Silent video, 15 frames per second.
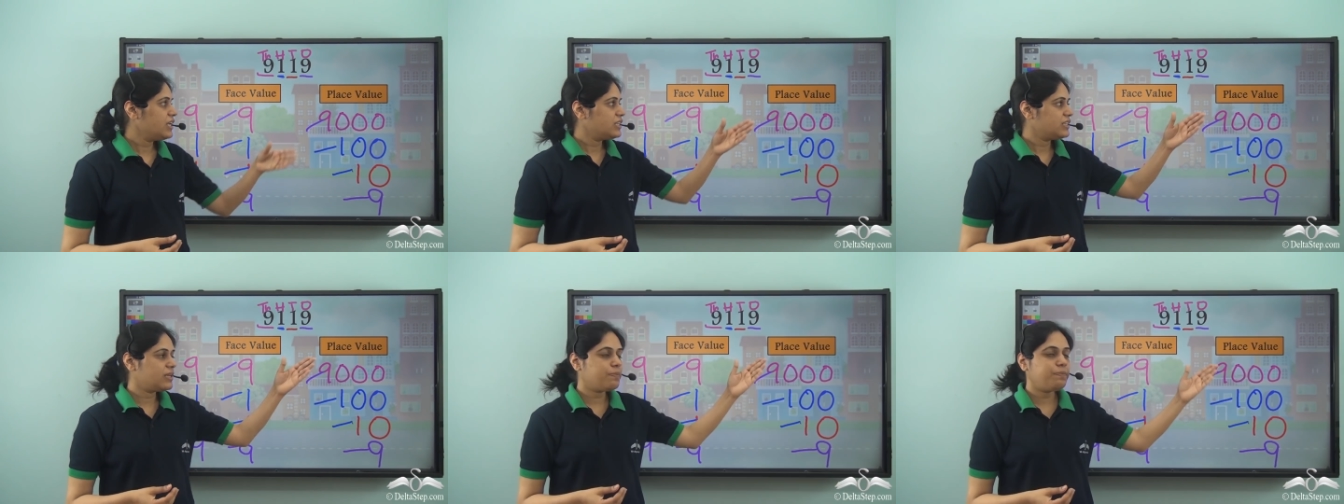
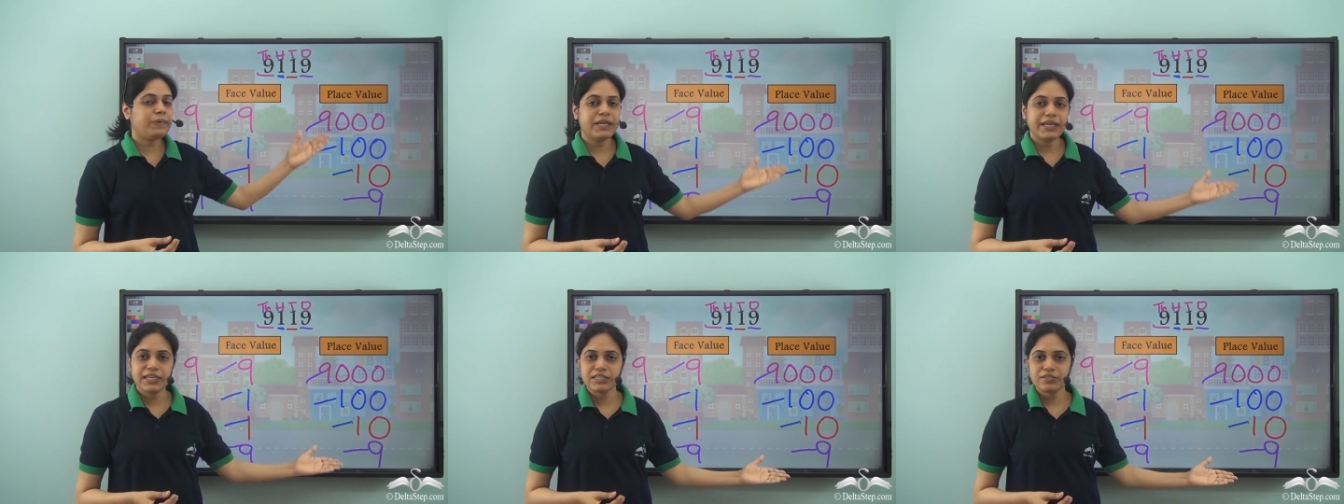the
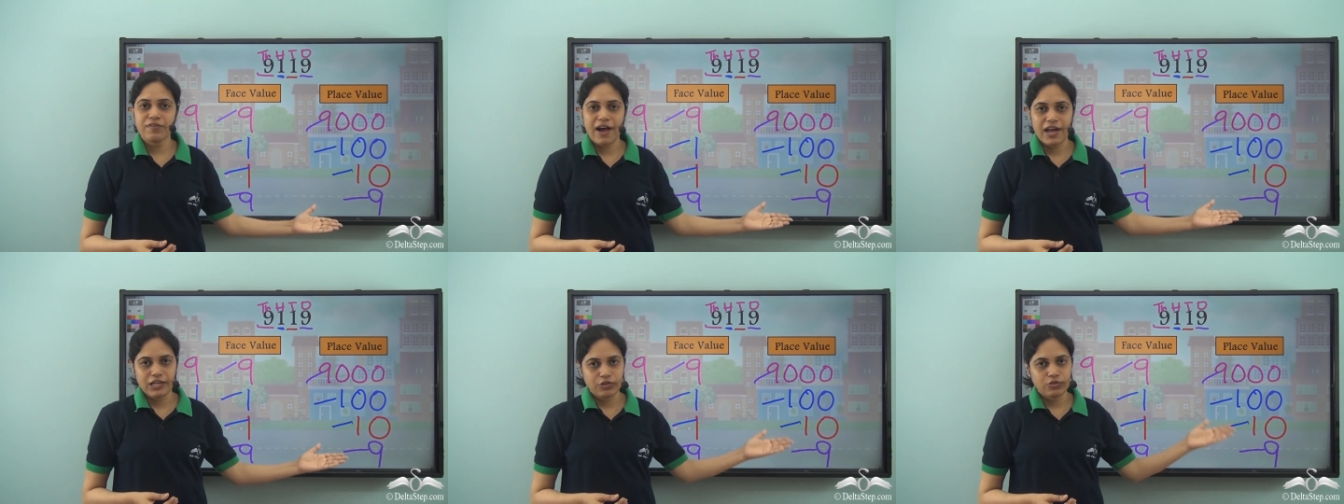place
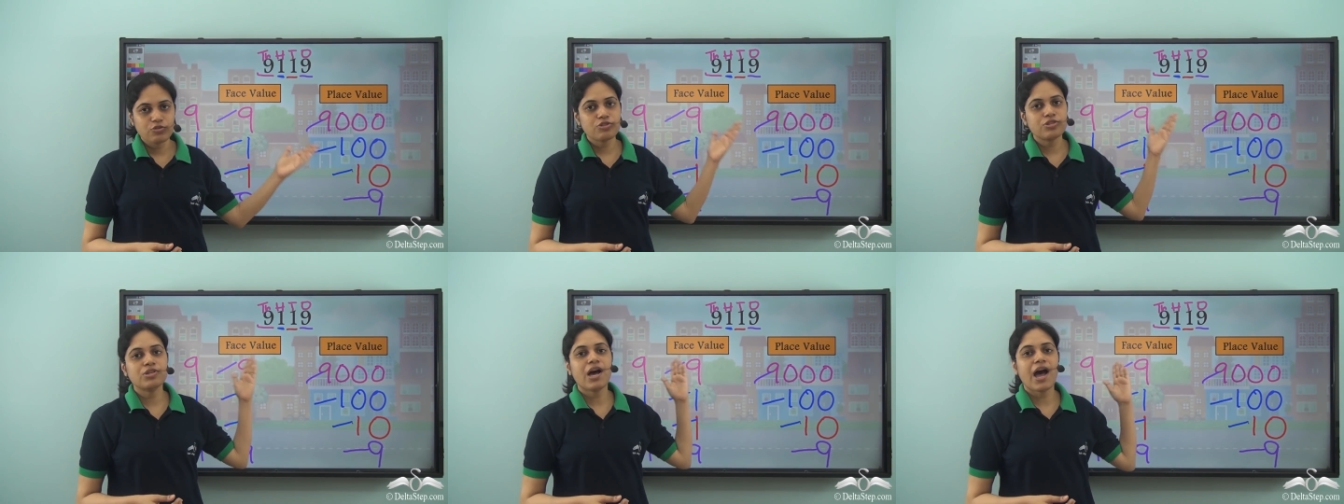
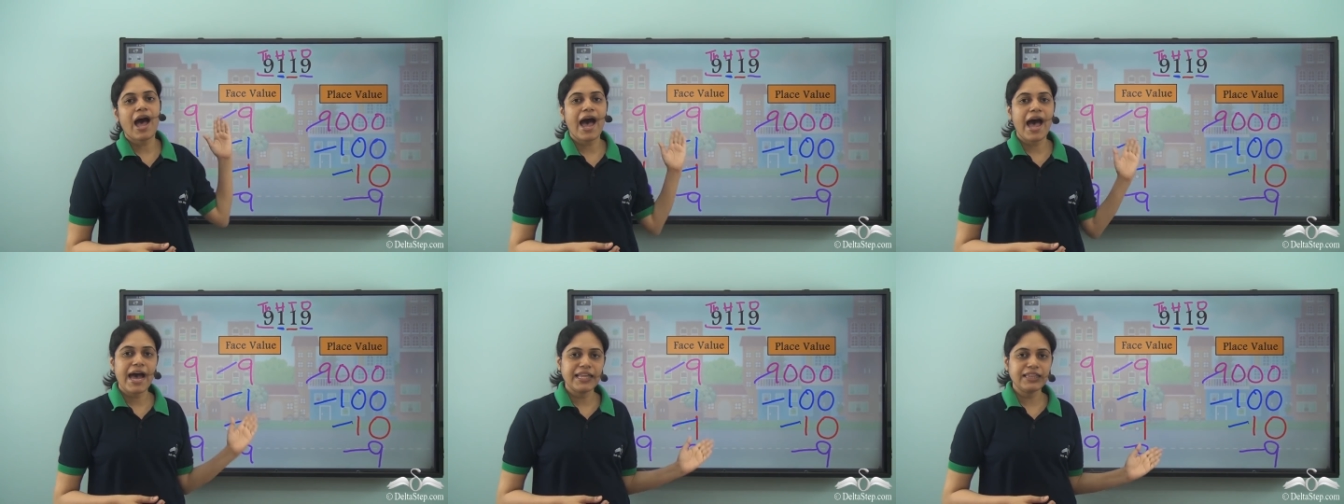values
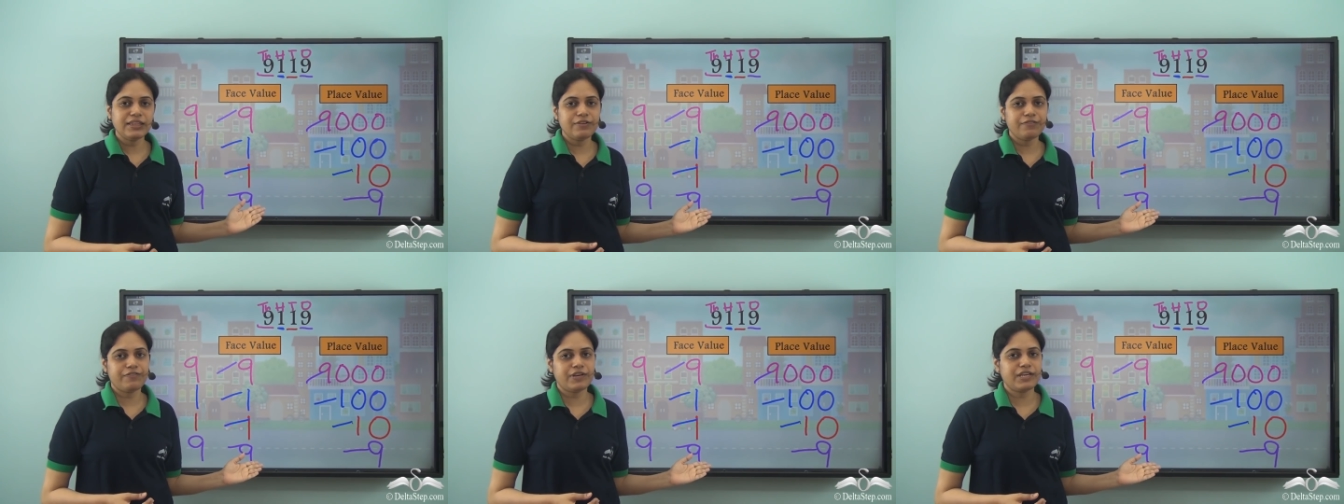and
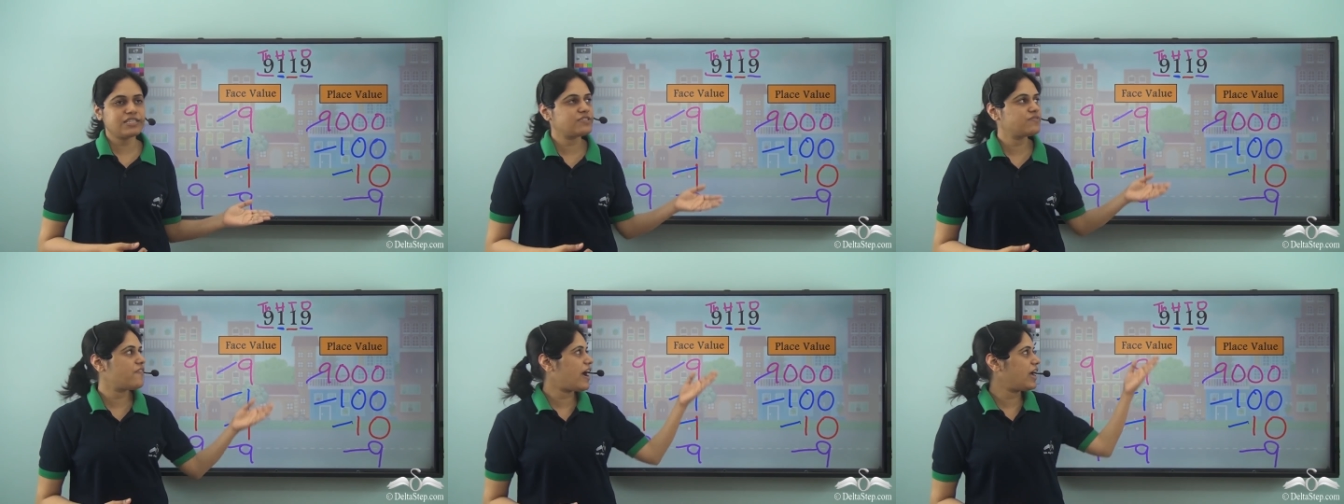the
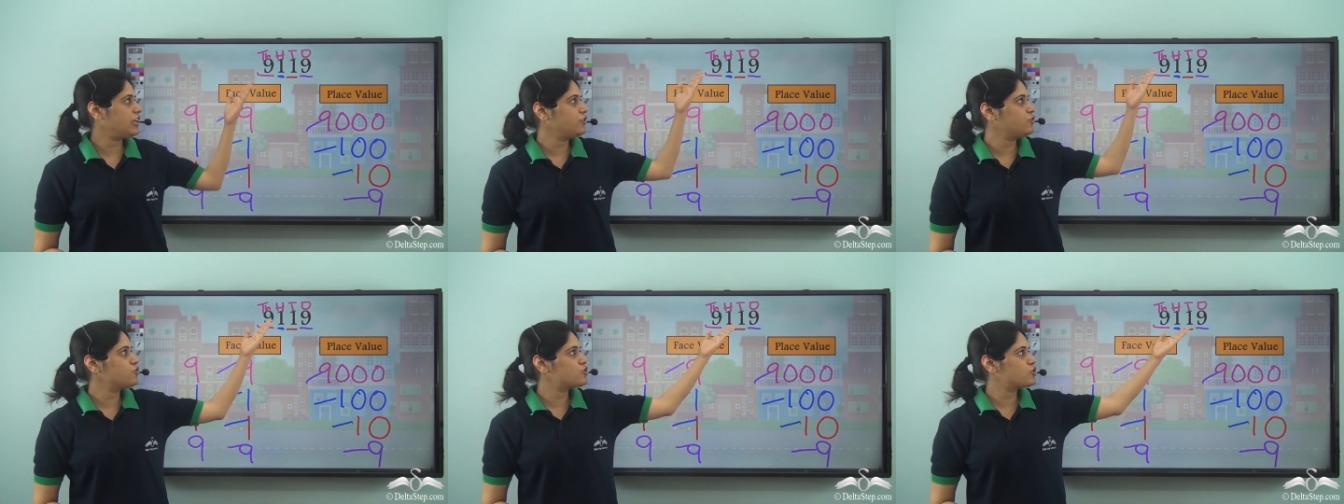face
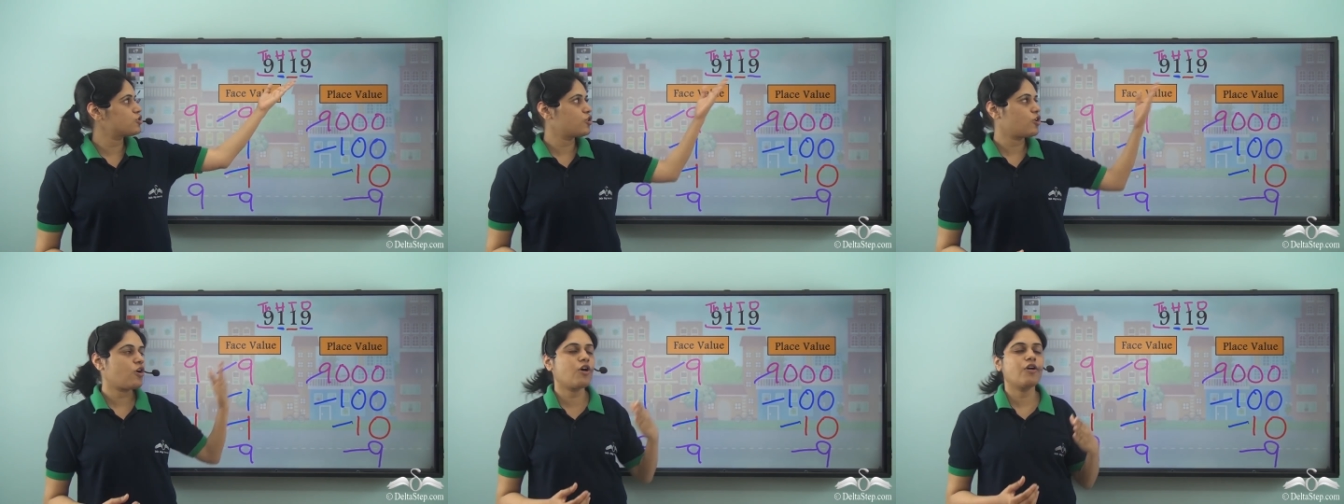values
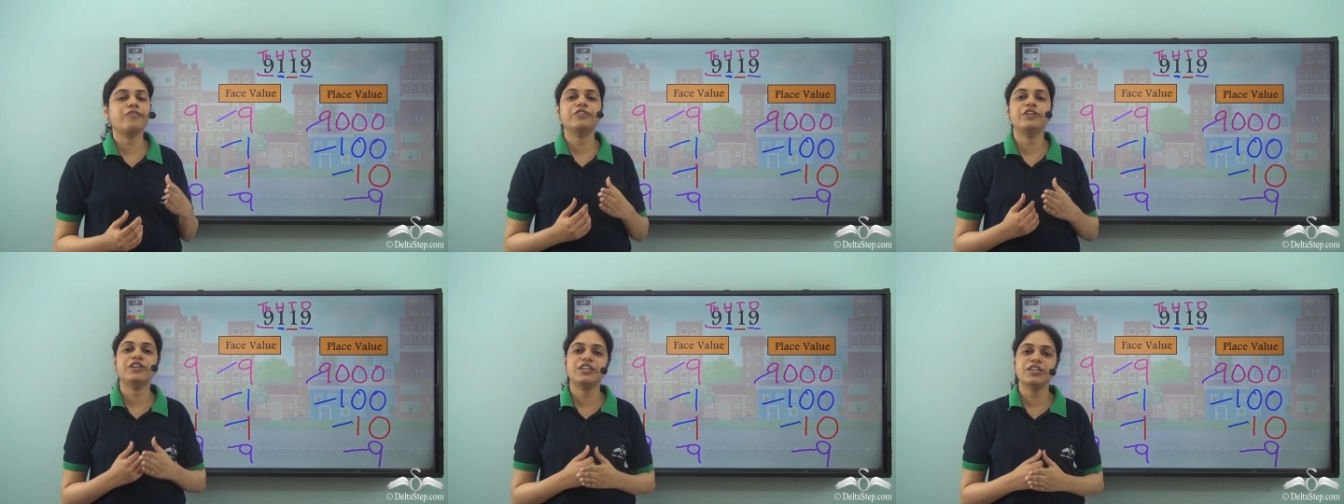
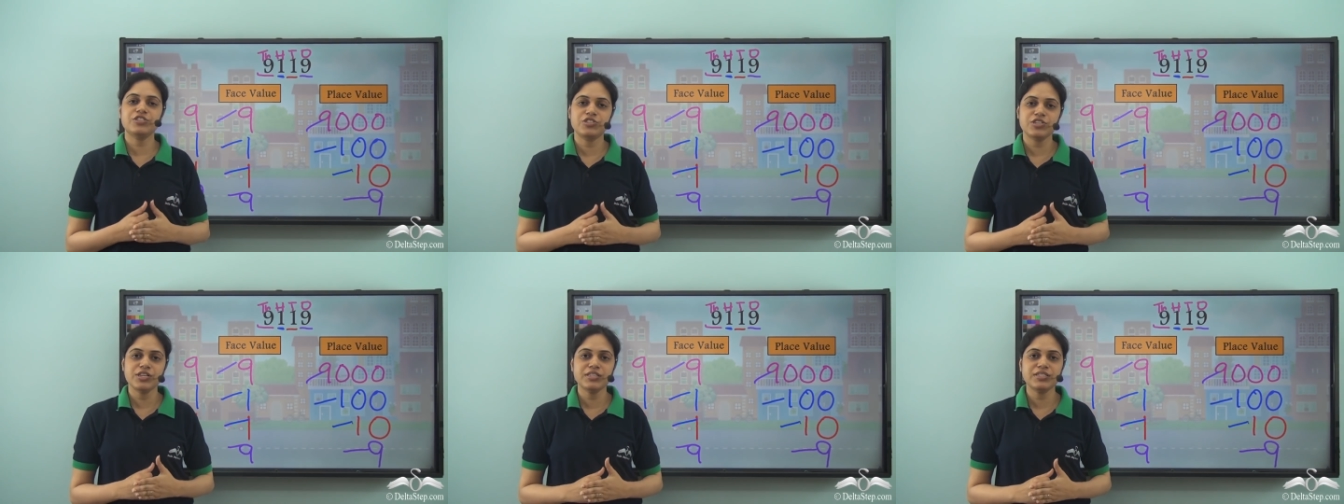of the
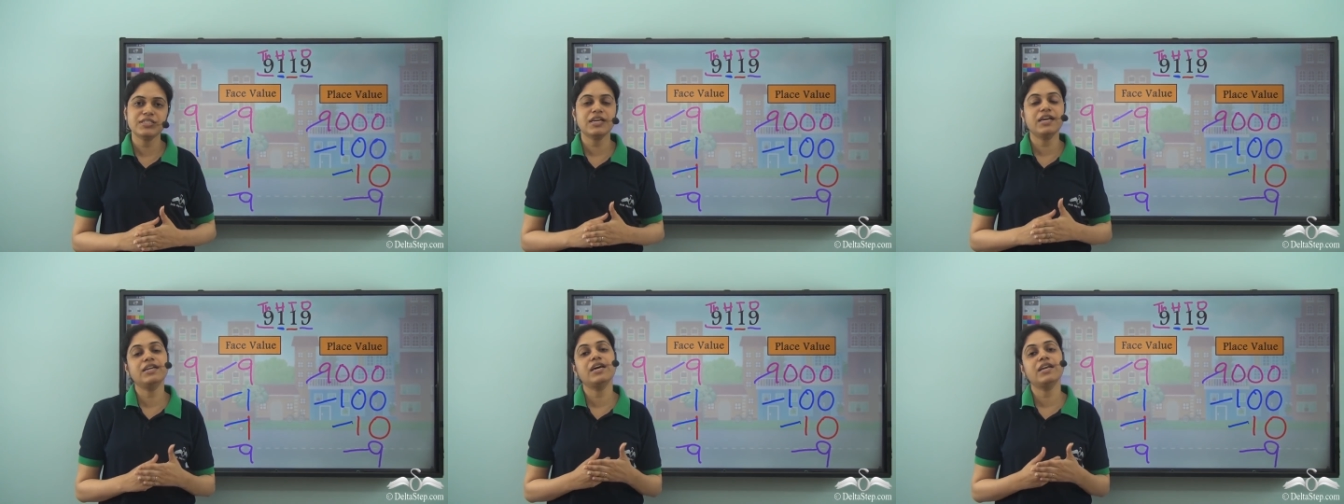digits
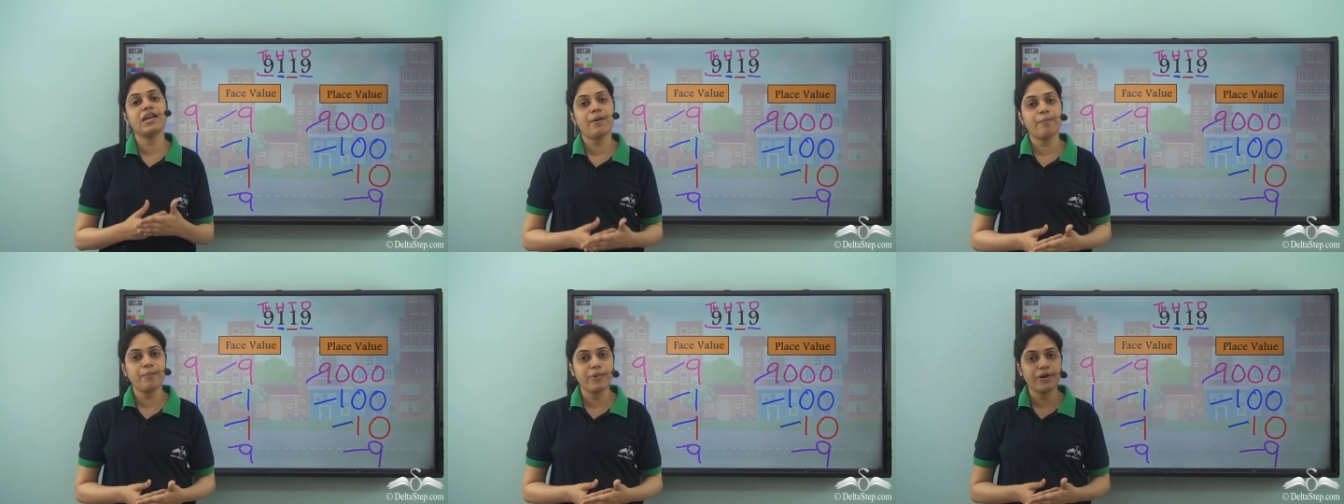in a
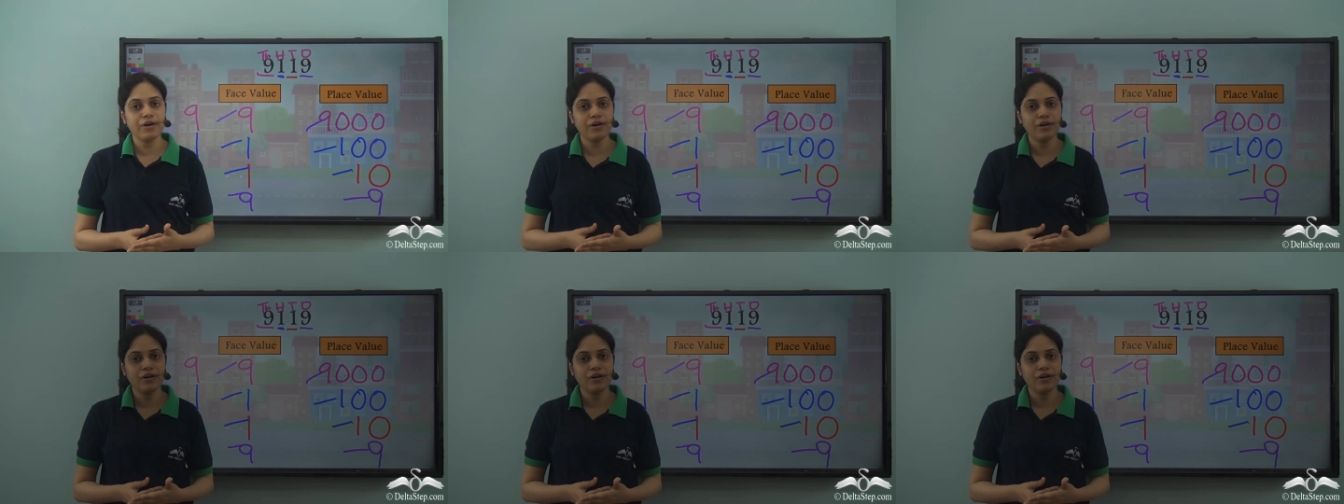number.